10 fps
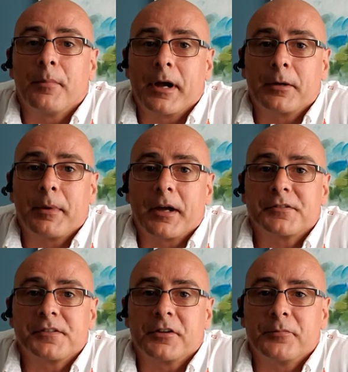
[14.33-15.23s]

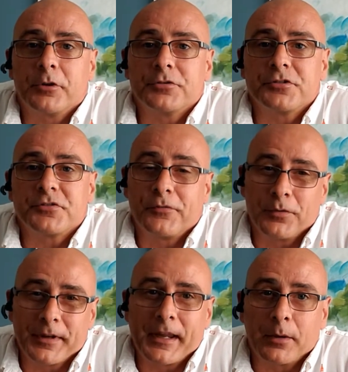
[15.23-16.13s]
backpacks that I've purchased for
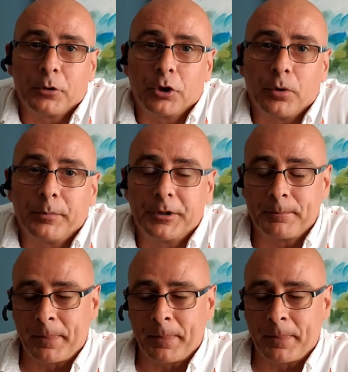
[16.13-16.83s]
the camera equipment.